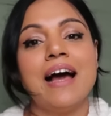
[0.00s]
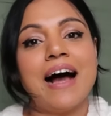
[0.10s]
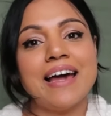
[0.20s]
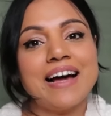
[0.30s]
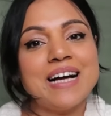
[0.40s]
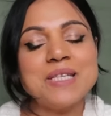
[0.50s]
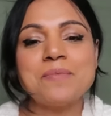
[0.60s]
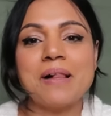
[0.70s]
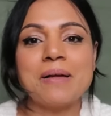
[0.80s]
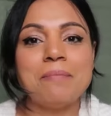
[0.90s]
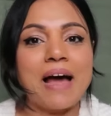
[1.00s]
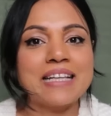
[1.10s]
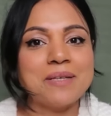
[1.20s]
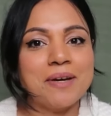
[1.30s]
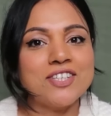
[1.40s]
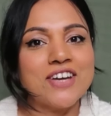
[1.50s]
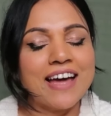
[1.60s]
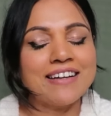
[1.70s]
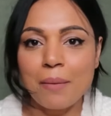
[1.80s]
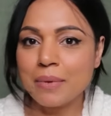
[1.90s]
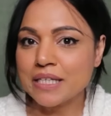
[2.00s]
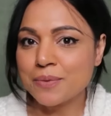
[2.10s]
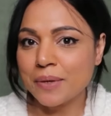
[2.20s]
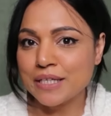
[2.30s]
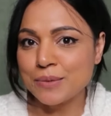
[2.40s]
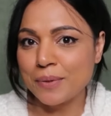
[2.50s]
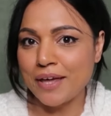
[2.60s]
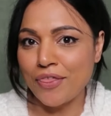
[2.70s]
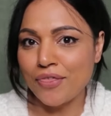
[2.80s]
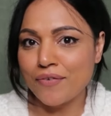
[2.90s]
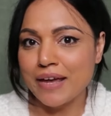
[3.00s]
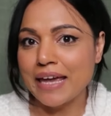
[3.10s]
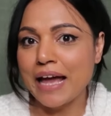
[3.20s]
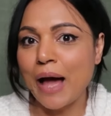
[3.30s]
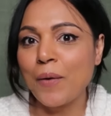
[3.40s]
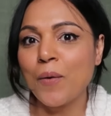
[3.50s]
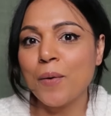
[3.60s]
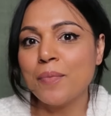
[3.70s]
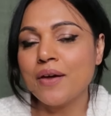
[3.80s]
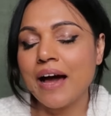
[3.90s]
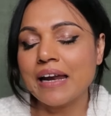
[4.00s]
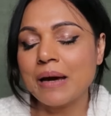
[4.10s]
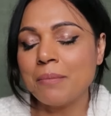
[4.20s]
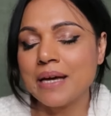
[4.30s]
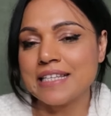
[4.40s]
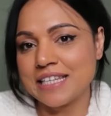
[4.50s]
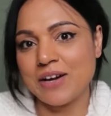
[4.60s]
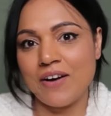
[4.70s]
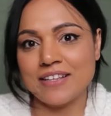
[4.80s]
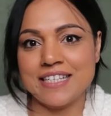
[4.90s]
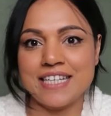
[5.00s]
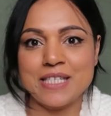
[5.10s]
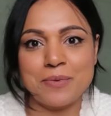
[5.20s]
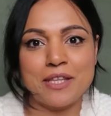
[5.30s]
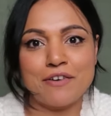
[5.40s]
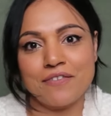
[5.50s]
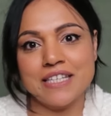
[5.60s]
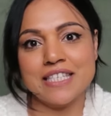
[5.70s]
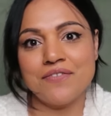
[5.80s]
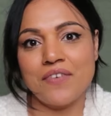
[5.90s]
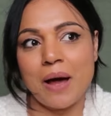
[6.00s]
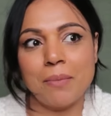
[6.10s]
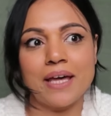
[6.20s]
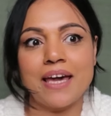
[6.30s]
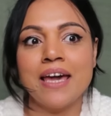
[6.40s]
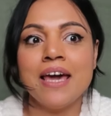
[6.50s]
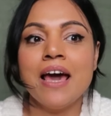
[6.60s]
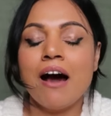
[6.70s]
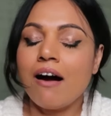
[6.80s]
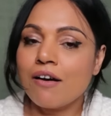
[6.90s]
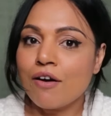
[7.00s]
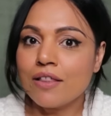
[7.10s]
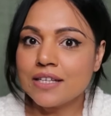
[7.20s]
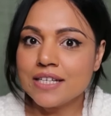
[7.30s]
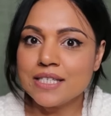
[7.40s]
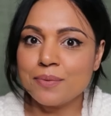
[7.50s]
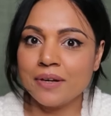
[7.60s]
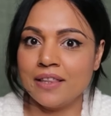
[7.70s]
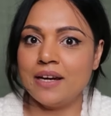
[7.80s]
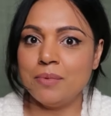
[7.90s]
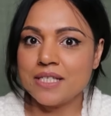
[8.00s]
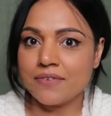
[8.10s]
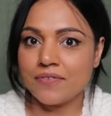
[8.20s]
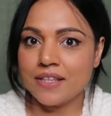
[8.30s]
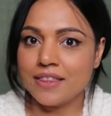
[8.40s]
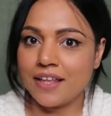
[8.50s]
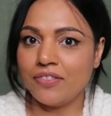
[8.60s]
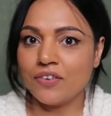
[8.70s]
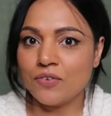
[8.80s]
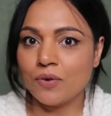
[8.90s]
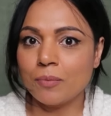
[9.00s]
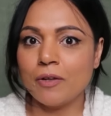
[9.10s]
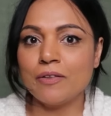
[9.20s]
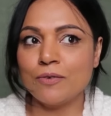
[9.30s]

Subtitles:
Hi guys, welcome back to my channel. Happy 2023. I hope you had amazing holidays with your friends and family. Our holidays were a little bit different than the normal.